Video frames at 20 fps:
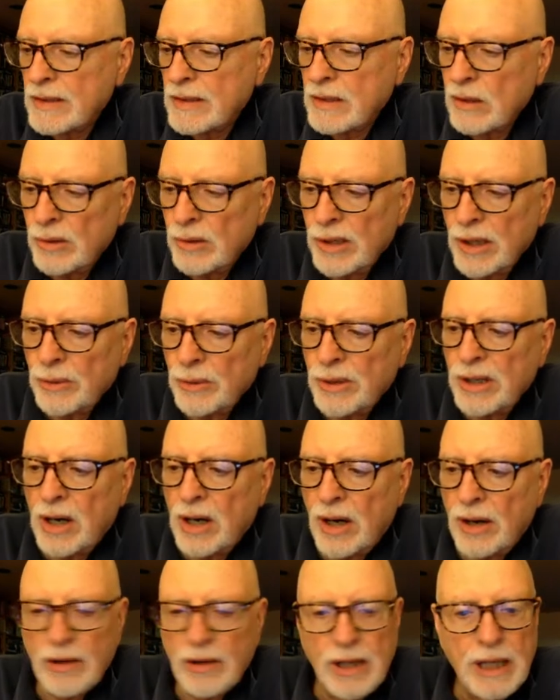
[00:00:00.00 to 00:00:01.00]
So here we
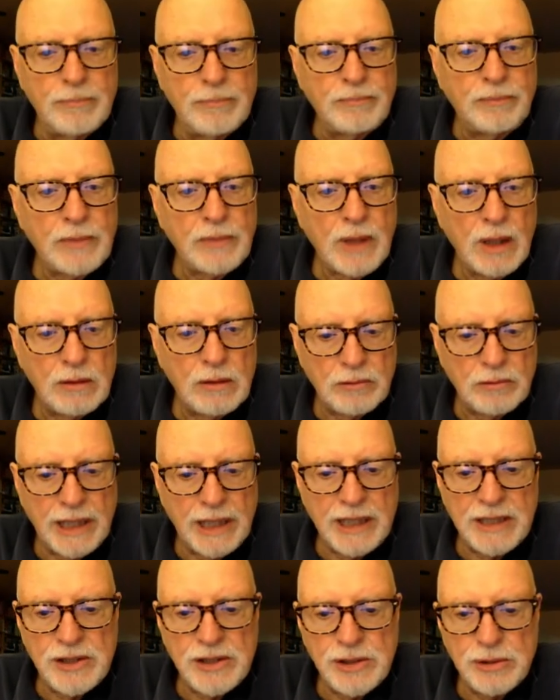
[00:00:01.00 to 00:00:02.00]
are um,
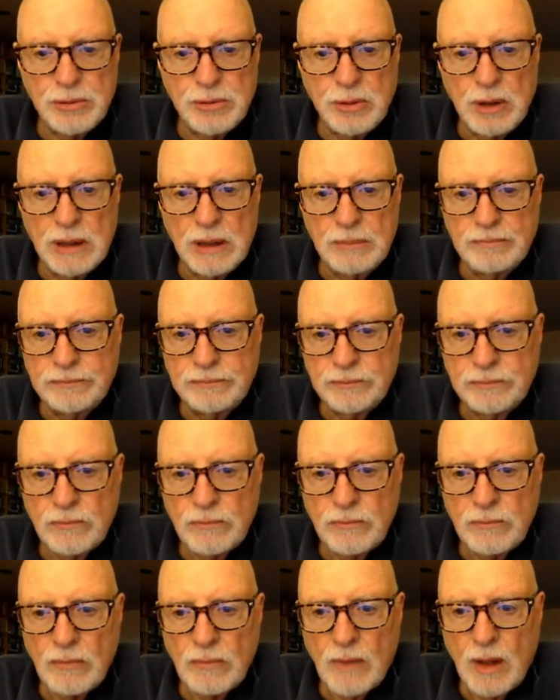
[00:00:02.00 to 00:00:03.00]
ready to um,
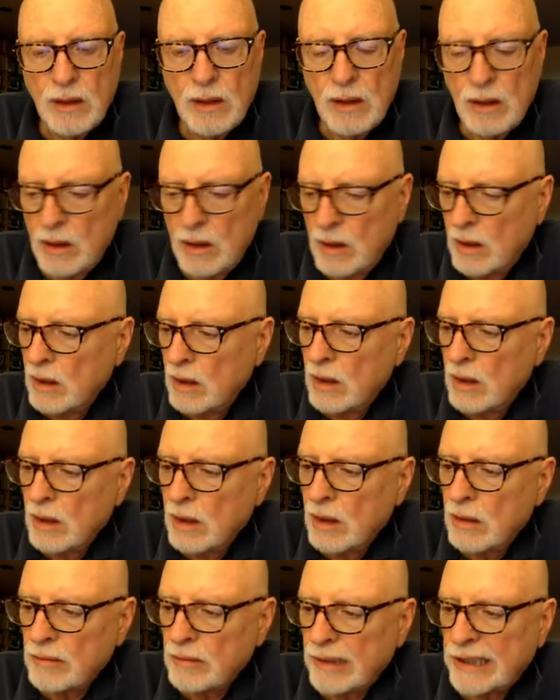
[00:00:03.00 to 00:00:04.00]

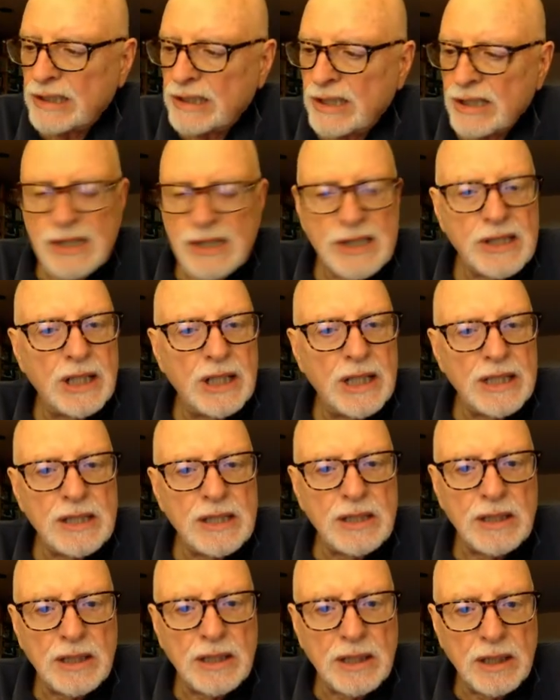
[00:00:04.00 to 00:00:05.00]
ready to discuss
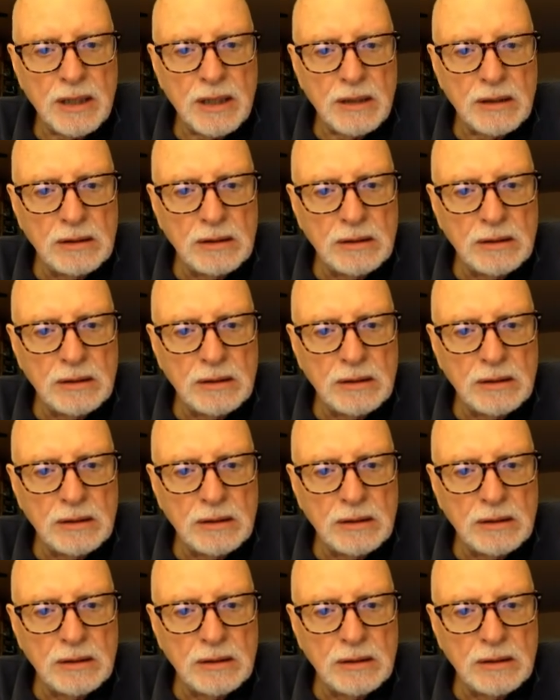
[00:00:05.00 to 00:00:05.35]
the uh,